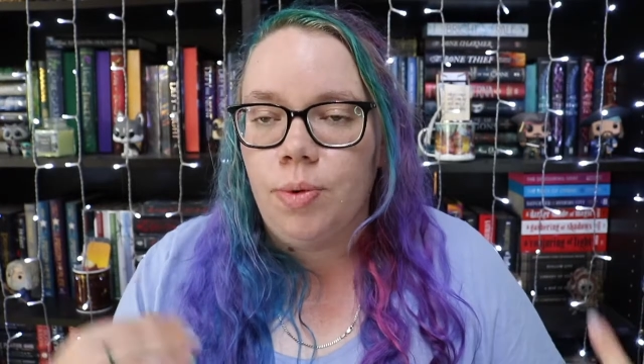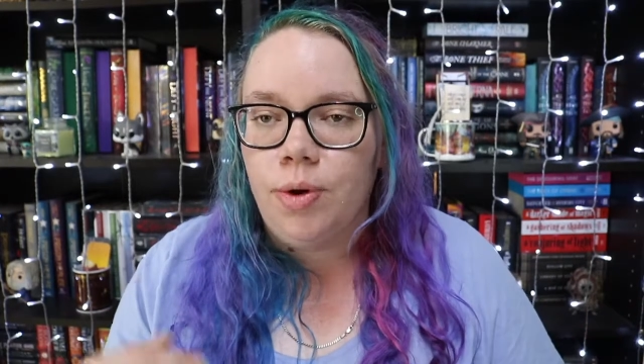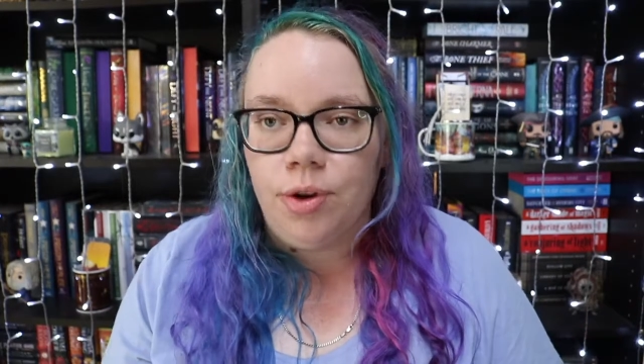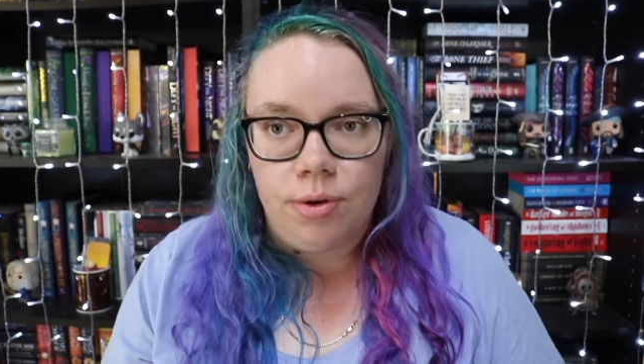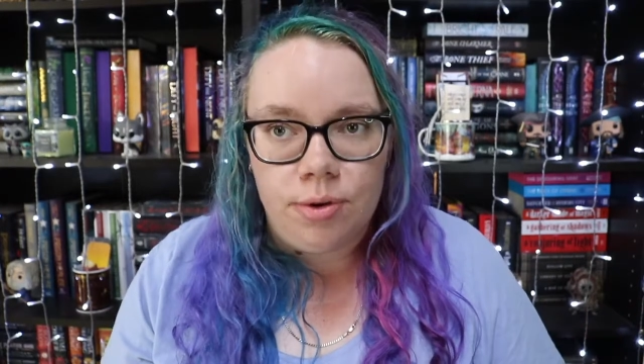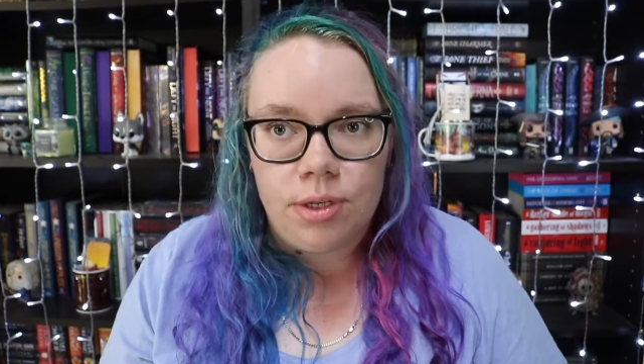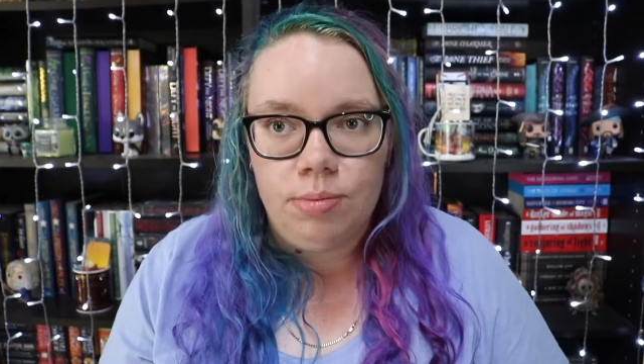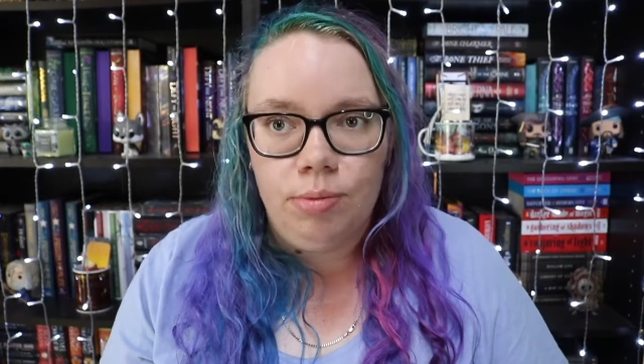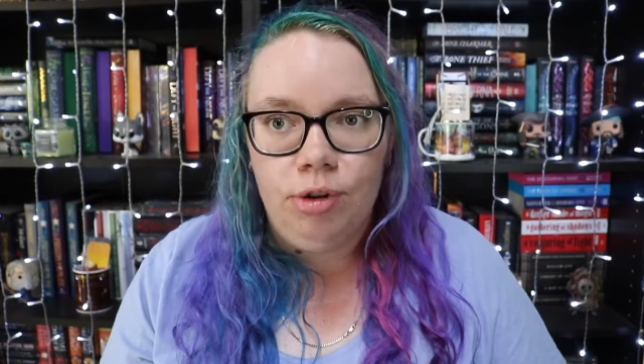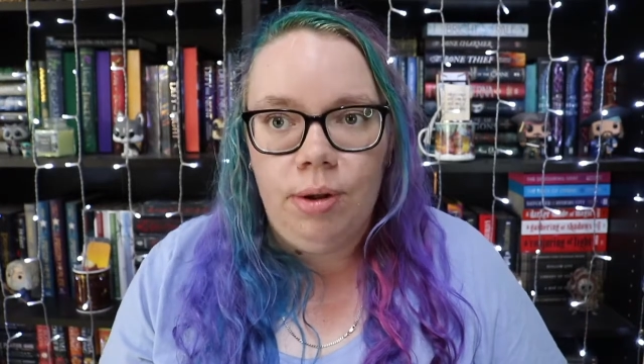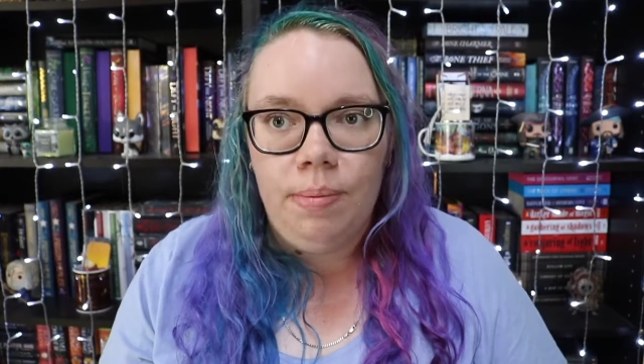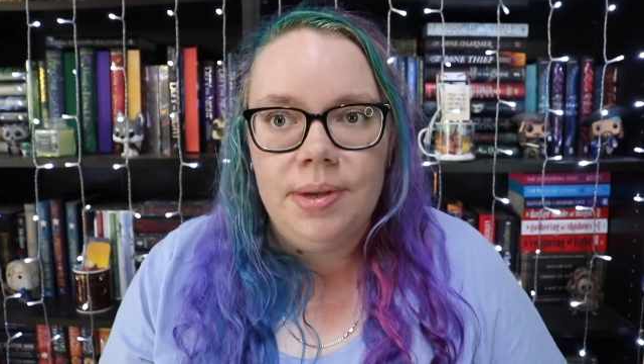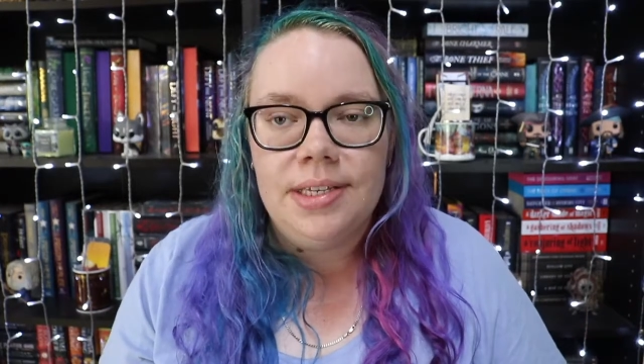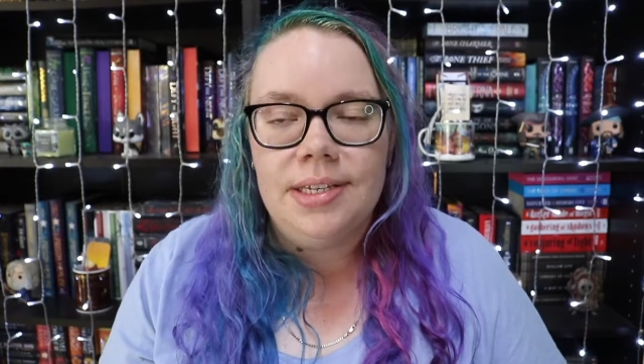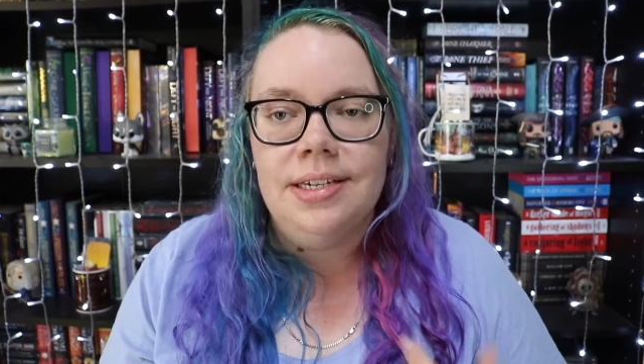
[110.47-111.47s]
when you're a smaller
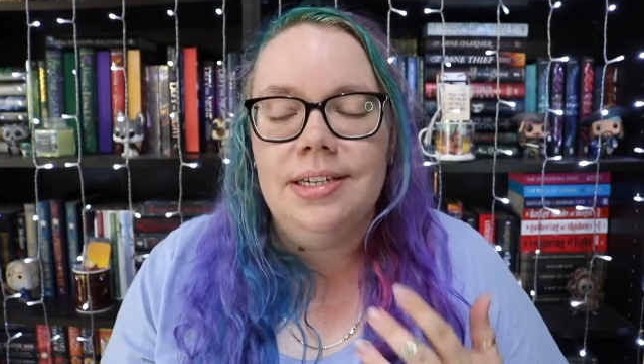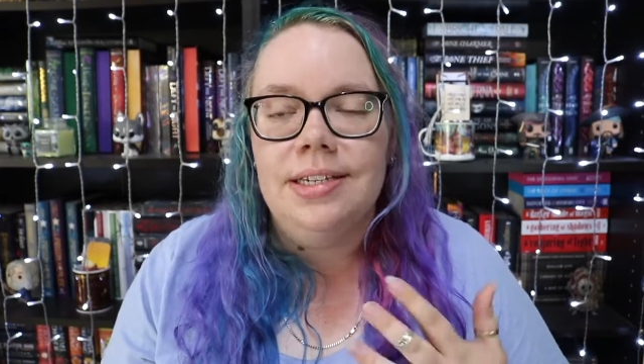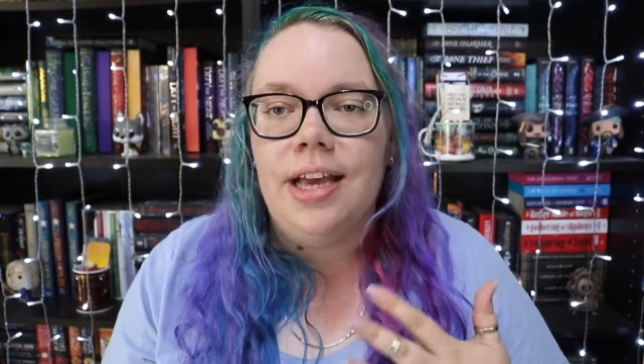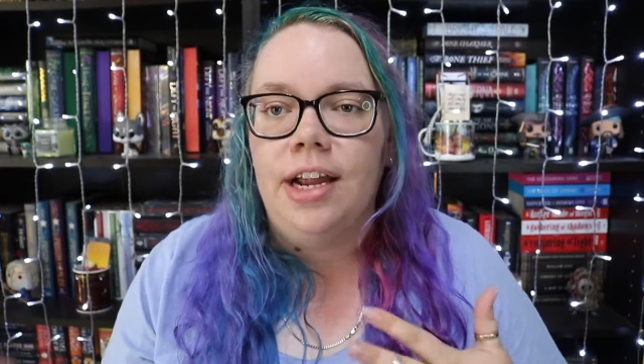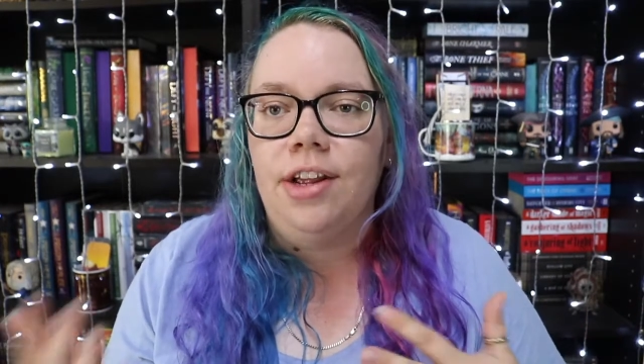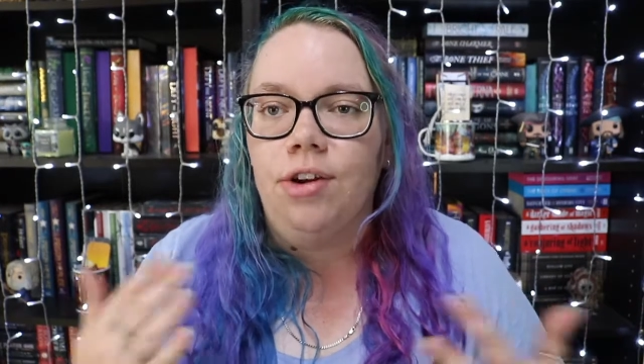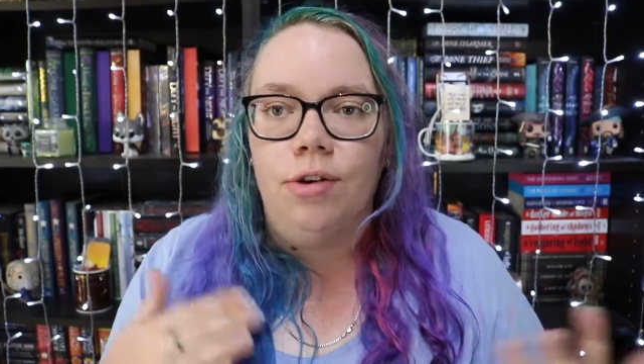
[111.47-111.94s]
business and you're